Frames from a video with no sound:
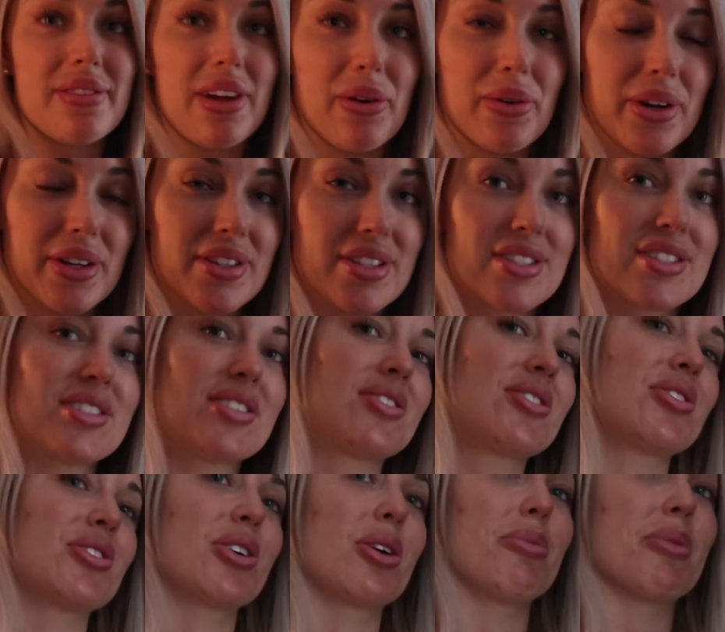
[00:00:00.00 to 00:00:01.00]
I'm not wearing this to the
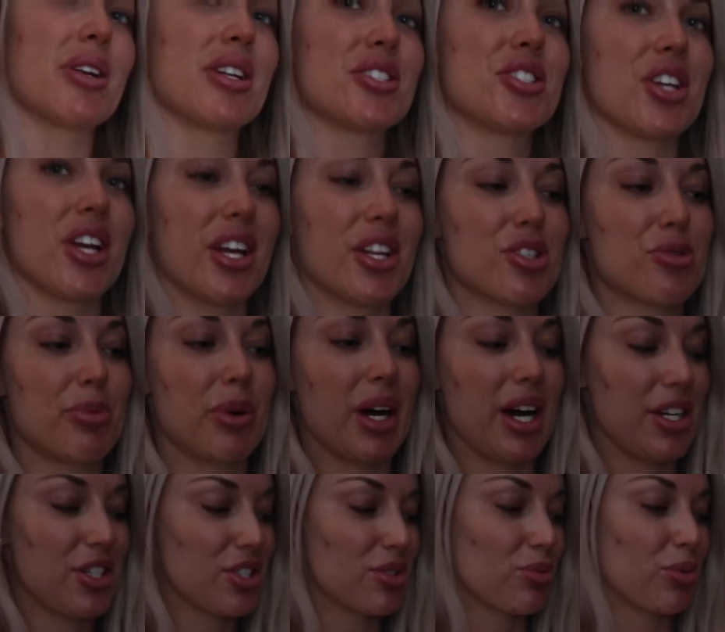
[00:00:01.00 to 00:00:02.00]
studio. I'm going to change, but
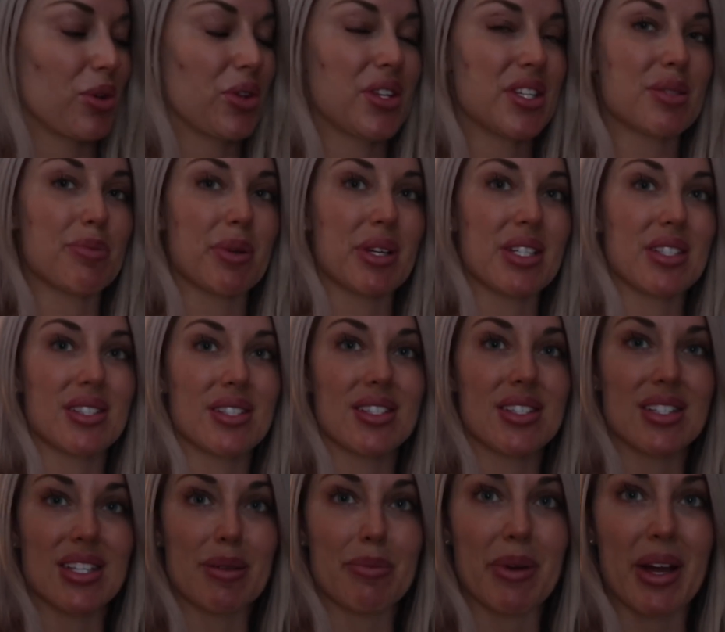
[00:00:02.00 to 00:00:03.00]
I just wore this because
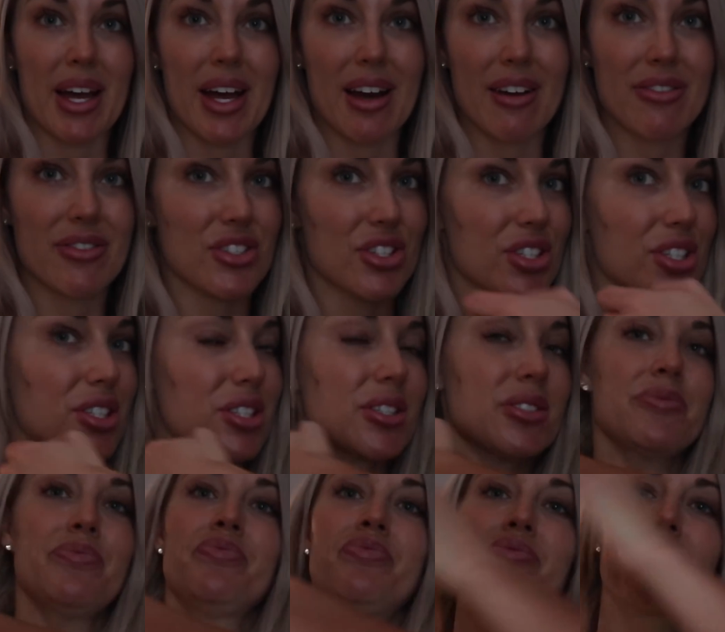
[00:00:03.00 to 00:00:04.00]
this is like my
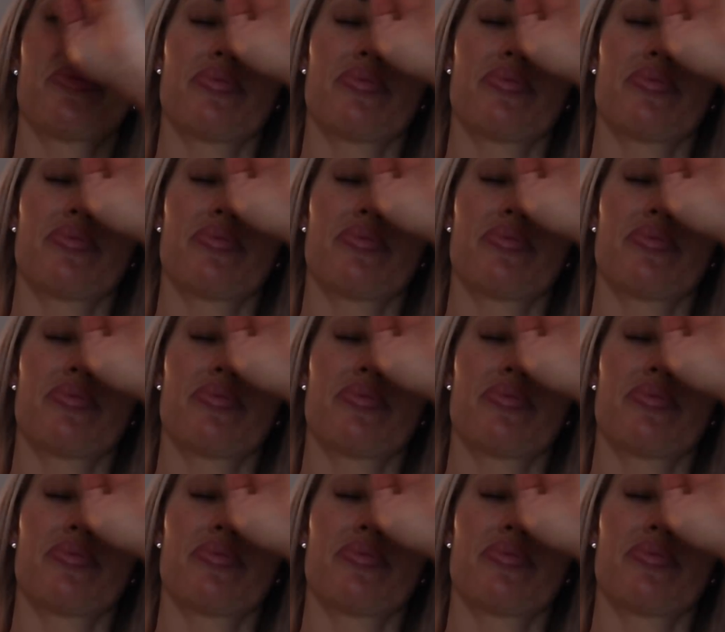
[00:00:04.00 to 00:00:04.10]
after